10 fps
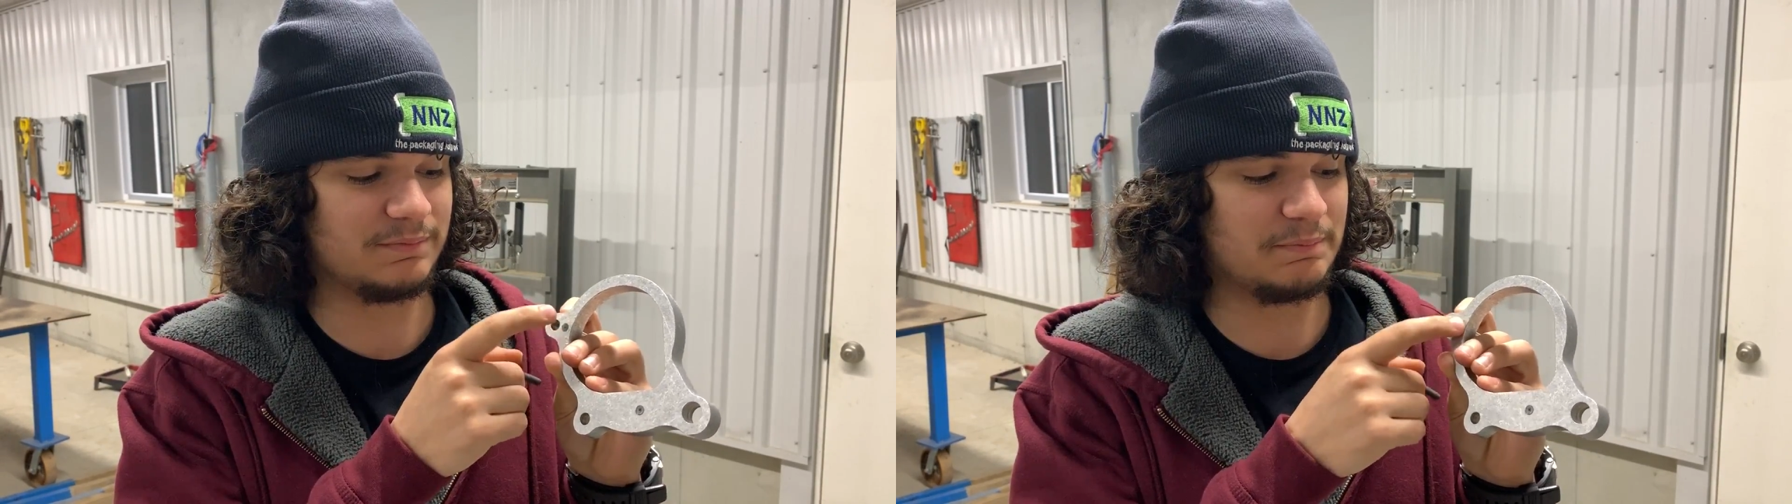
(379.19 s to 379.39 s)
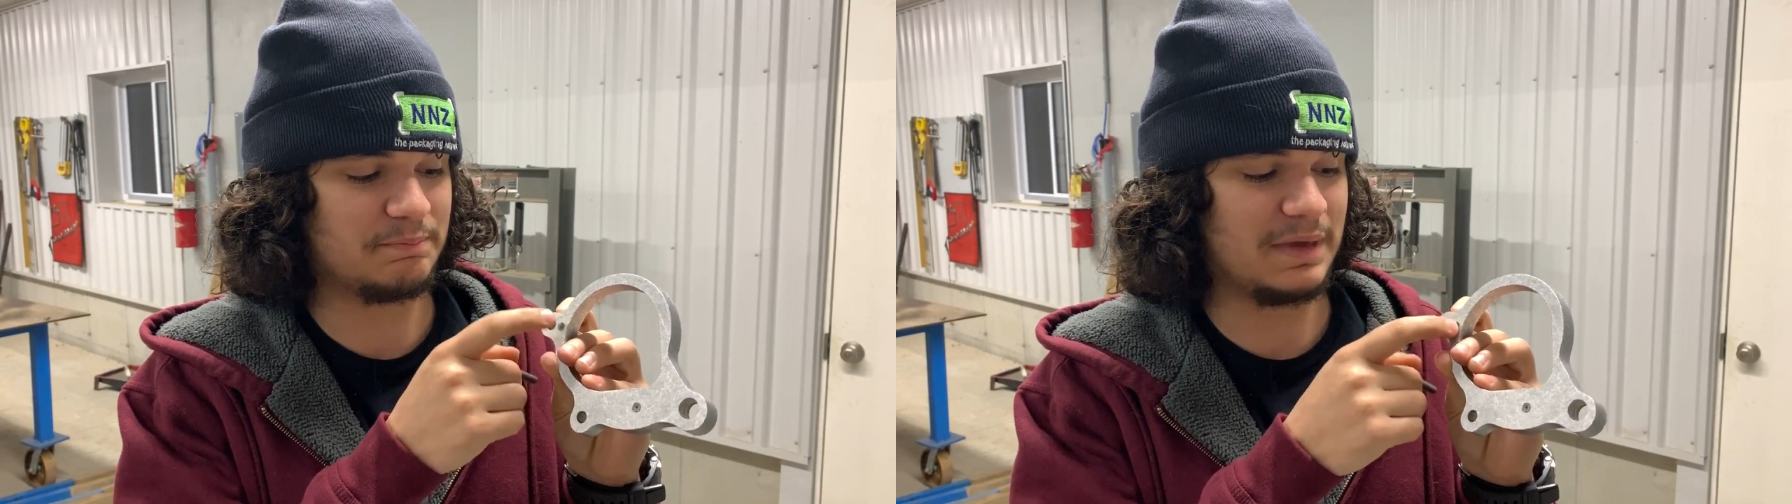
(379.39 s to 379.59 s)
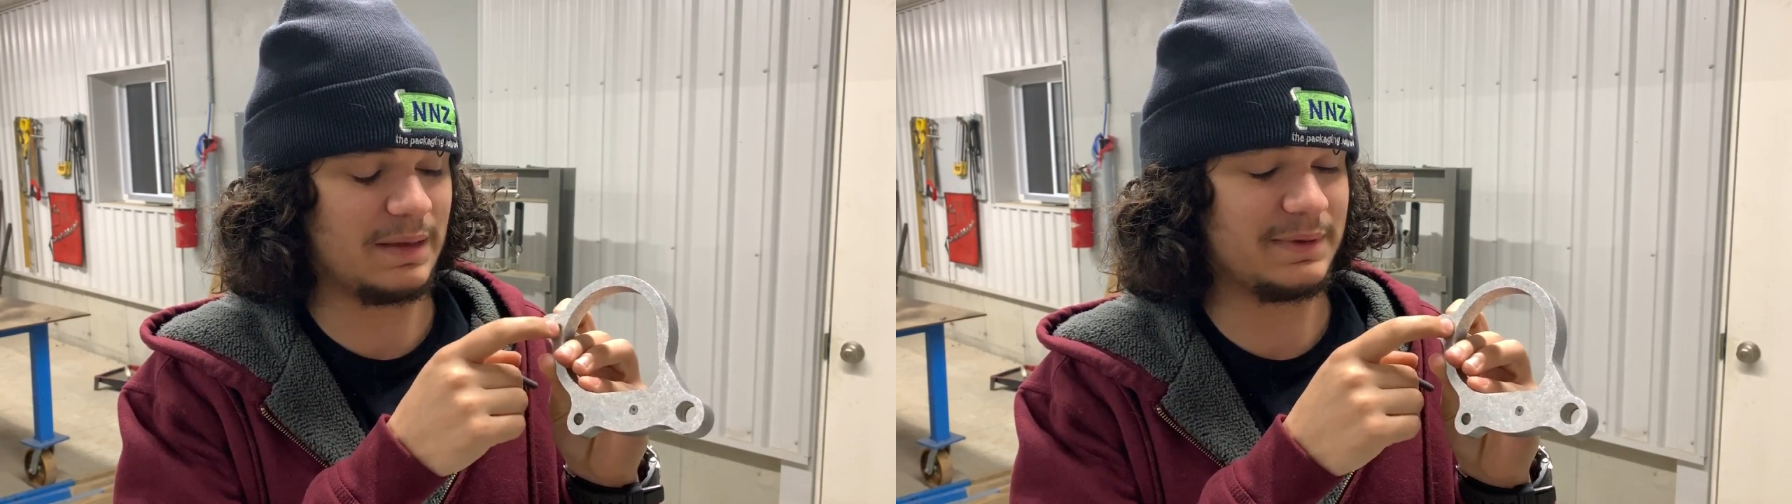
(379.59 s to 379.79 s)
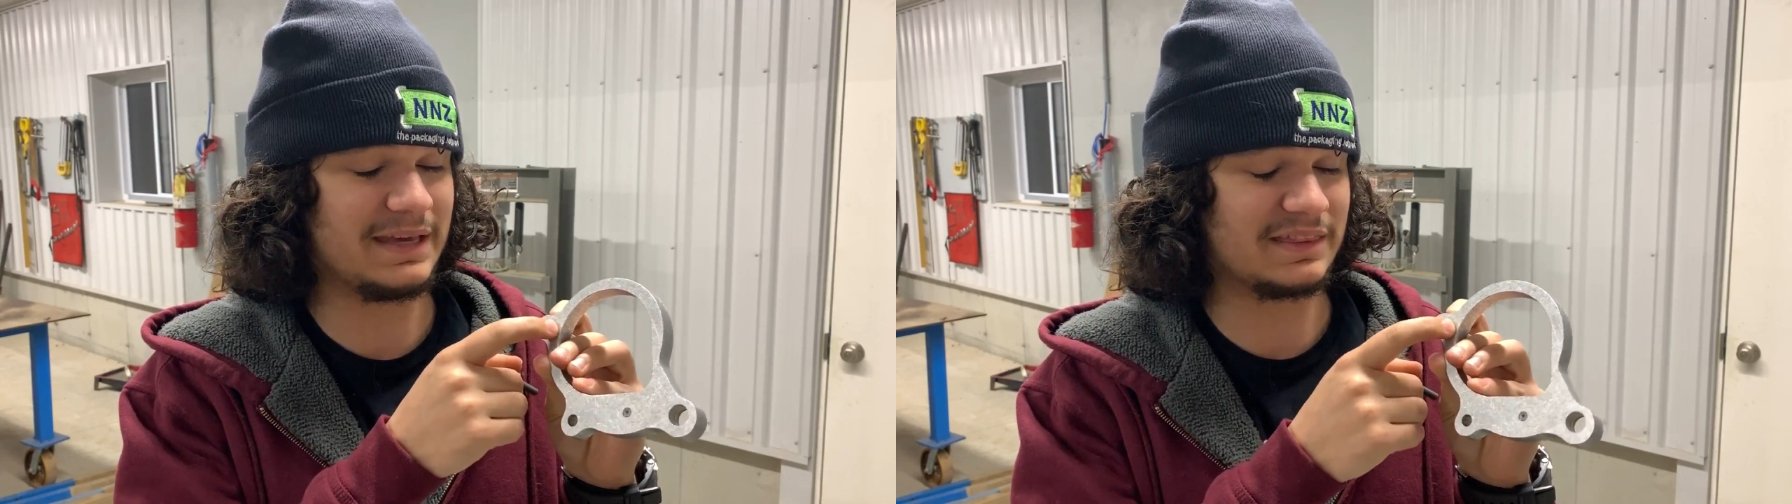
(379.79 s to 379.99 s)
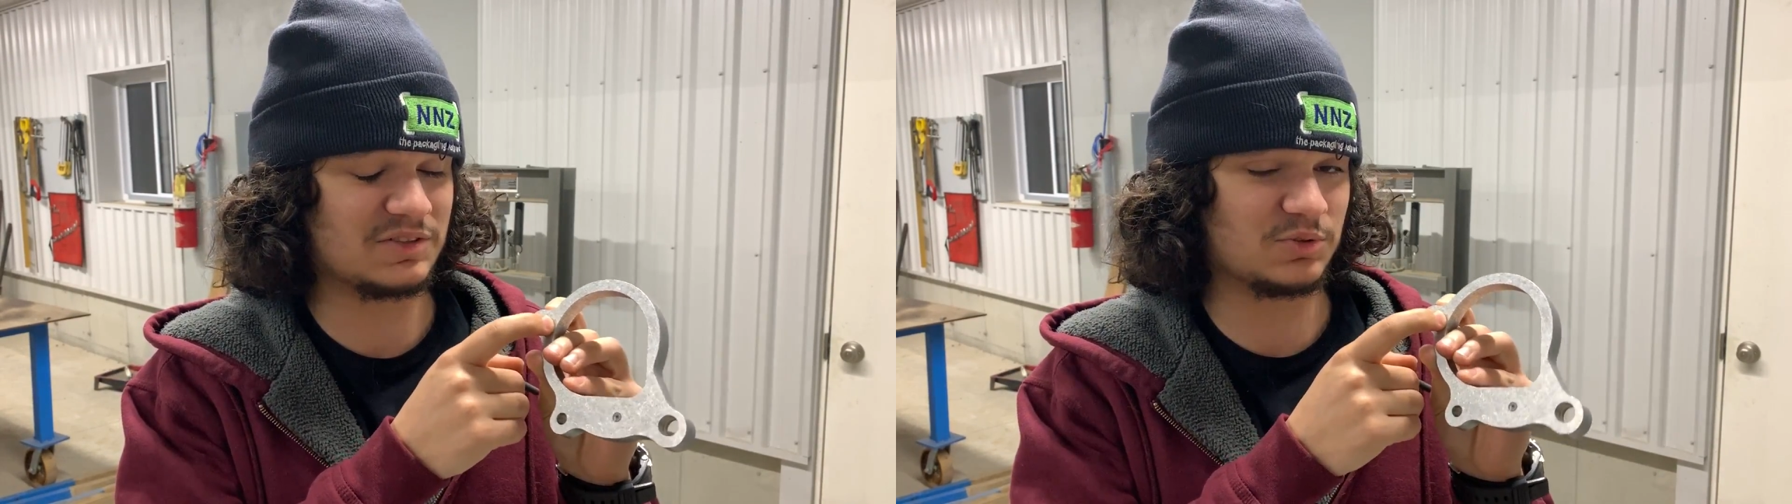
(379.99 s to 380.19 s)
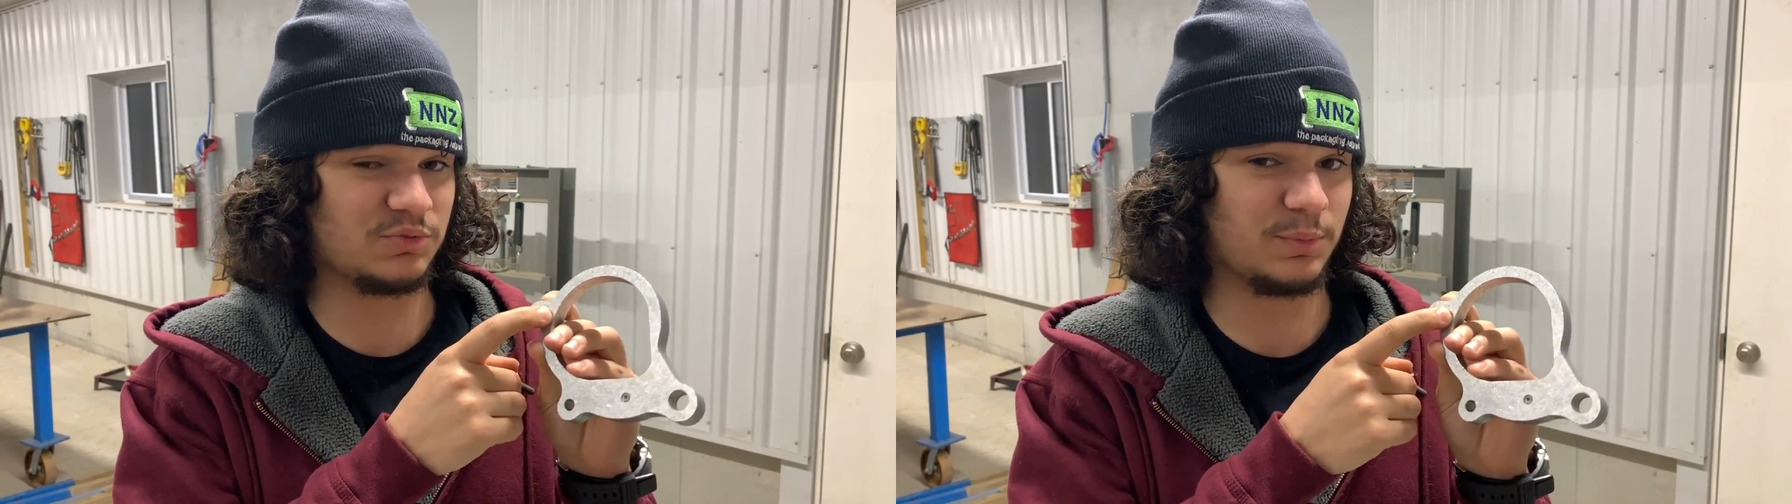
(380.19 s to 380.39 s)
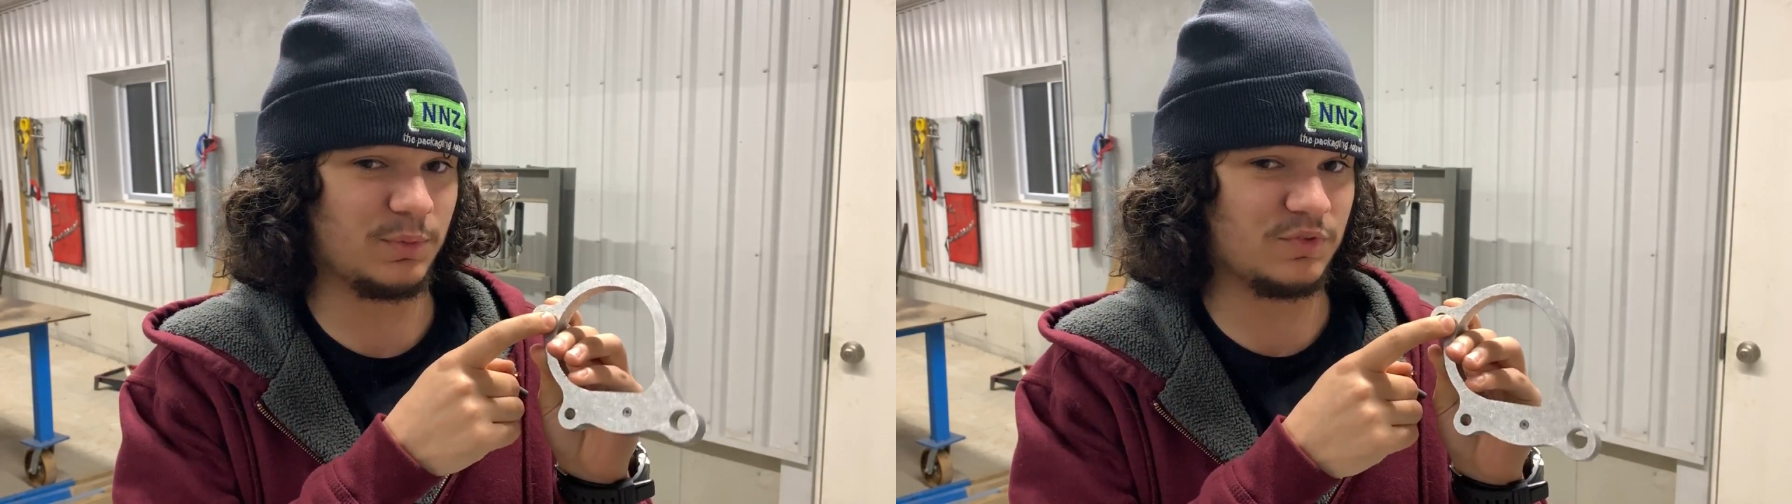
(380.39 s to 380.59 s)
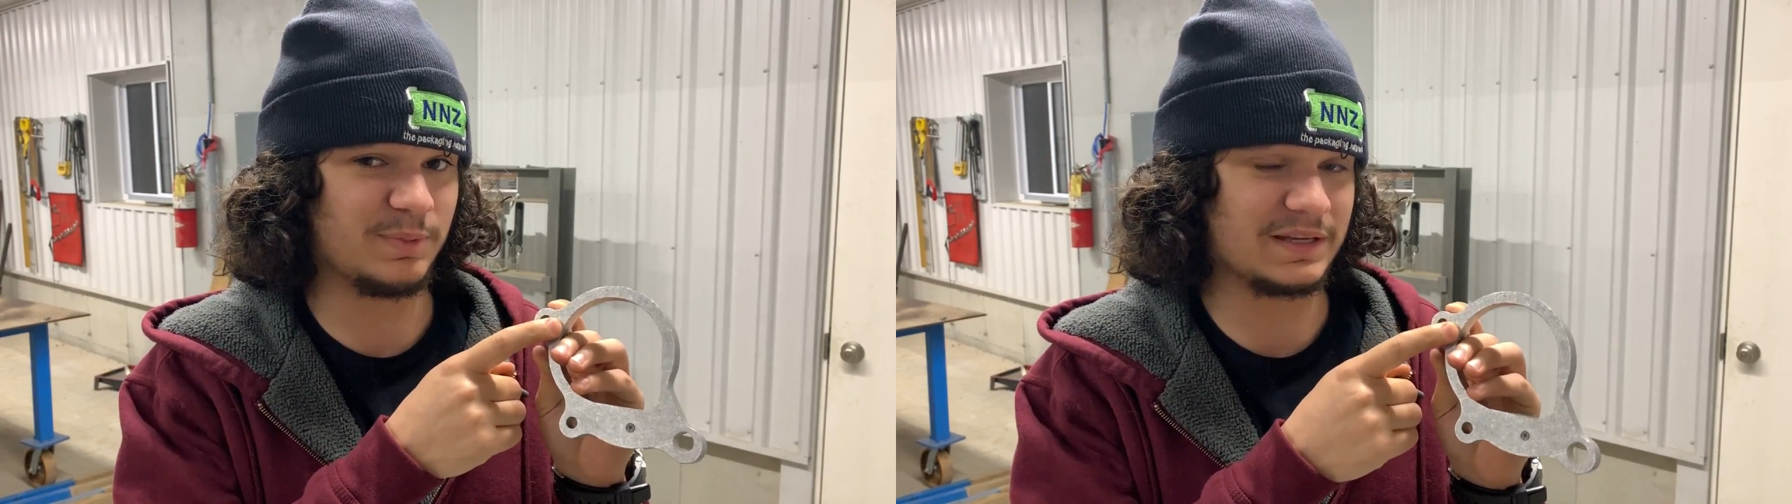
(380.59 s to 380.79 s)
maybe get this one
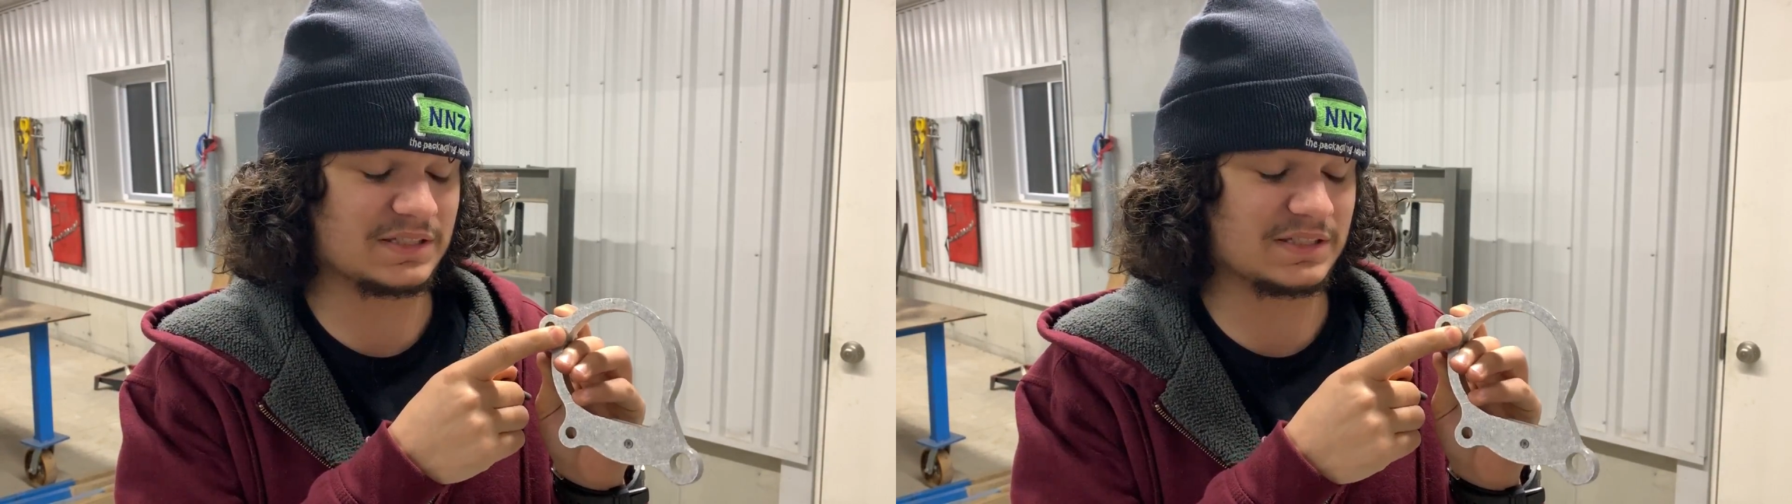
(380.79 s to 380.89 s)
removed by